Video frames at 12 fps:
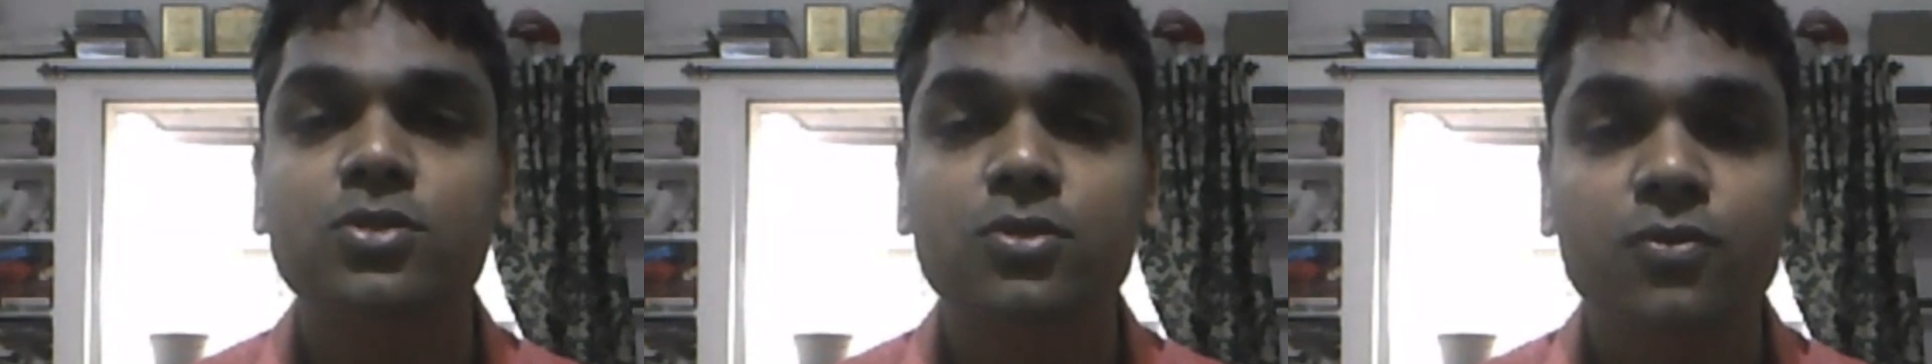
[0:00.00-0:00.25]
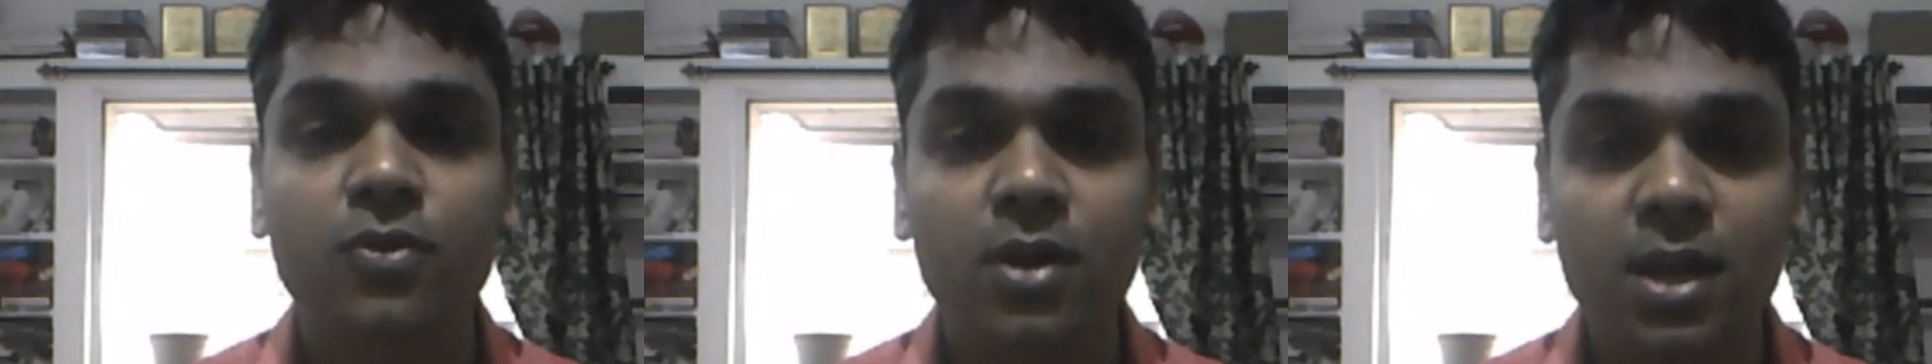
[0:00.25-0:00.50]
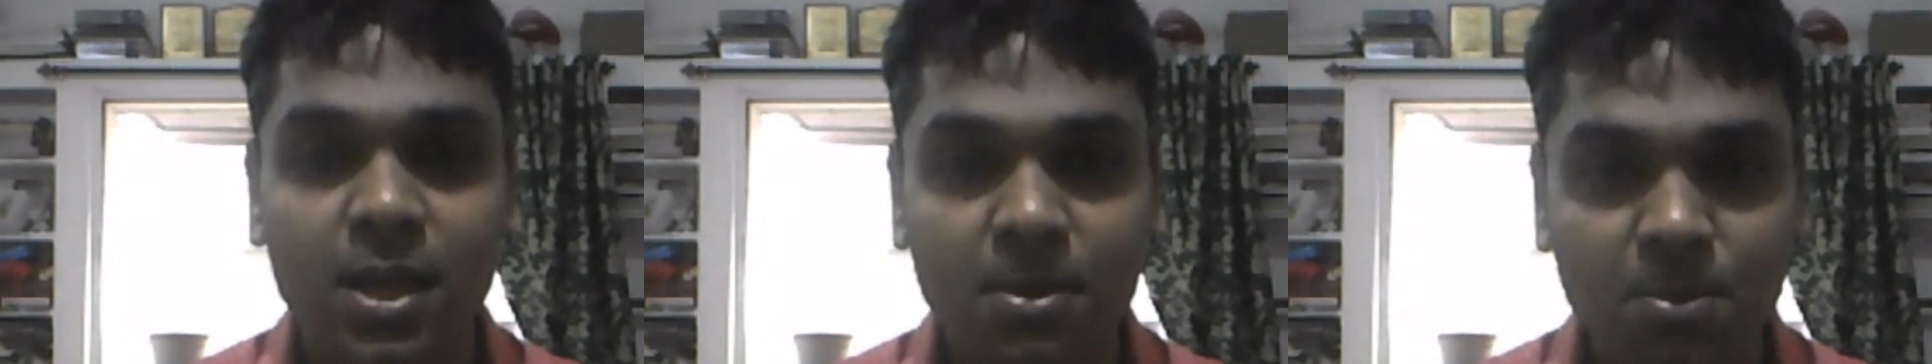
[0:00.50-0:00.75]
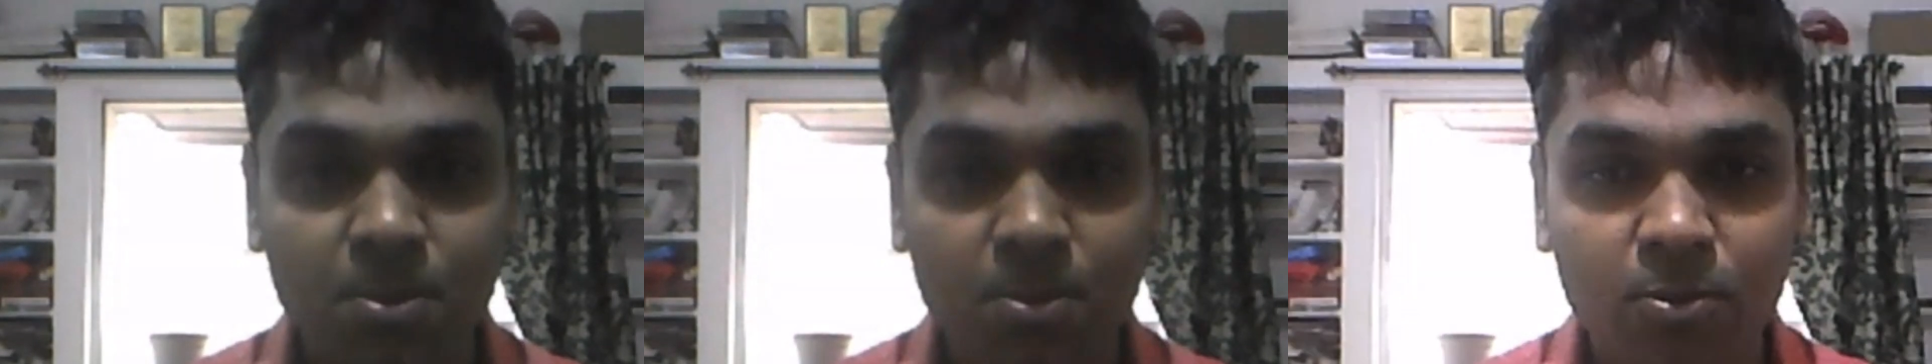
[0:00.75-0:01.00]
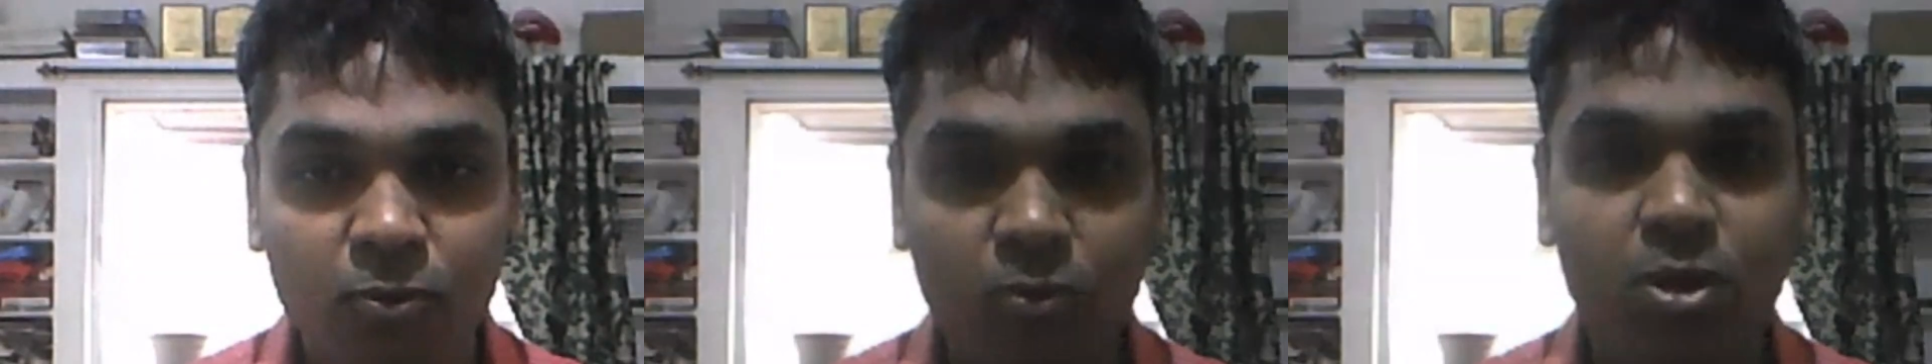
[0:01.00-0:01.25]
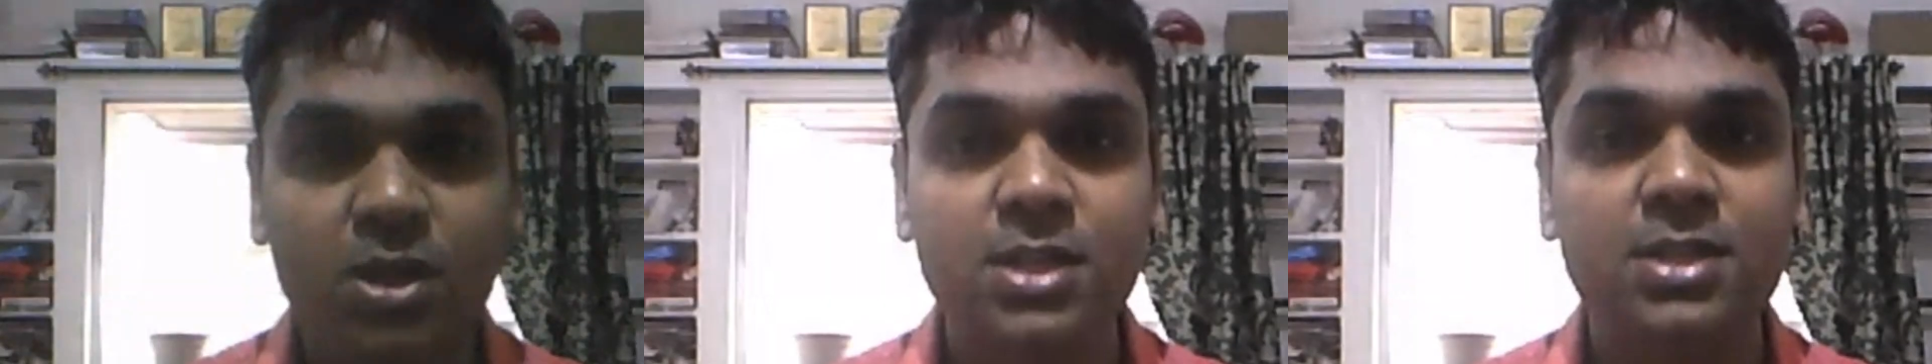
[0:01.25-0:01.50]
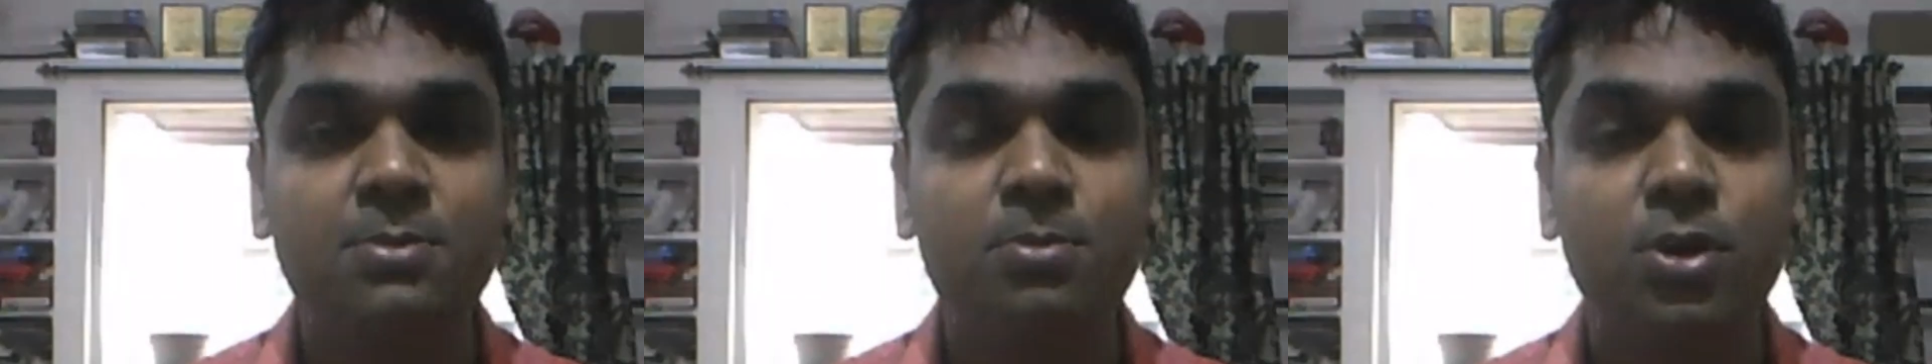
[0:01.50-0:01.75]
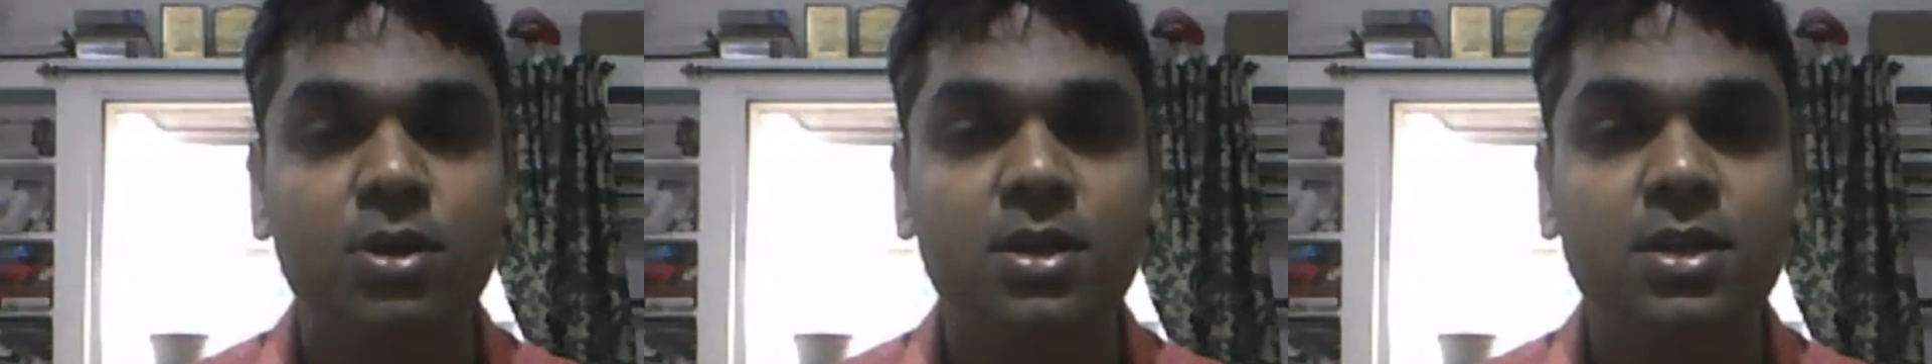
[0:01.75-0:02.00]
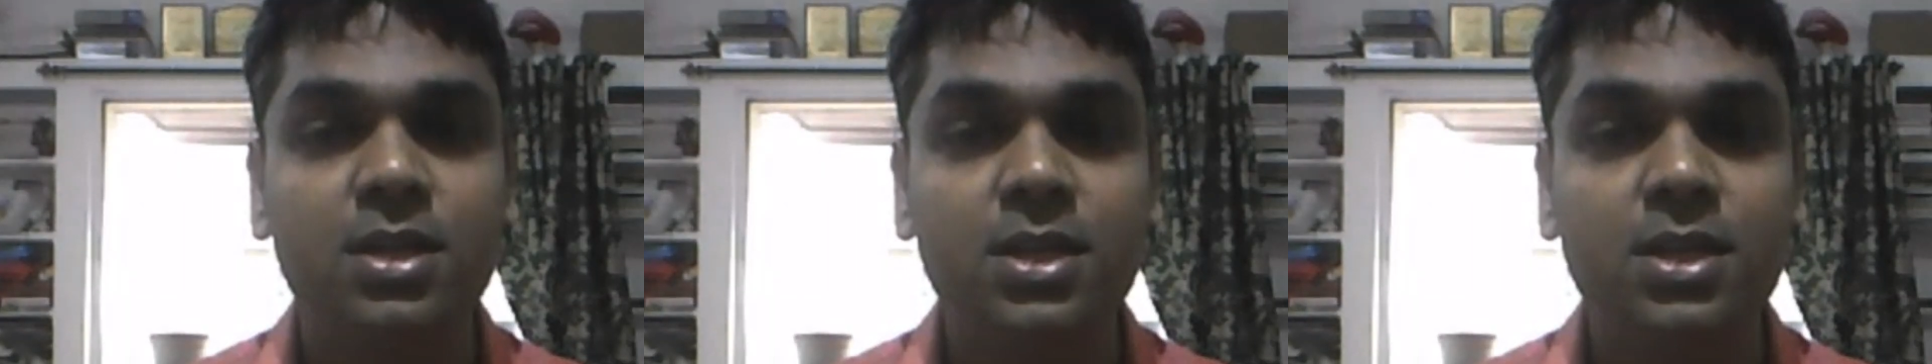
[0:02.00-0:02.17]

So for him, what is important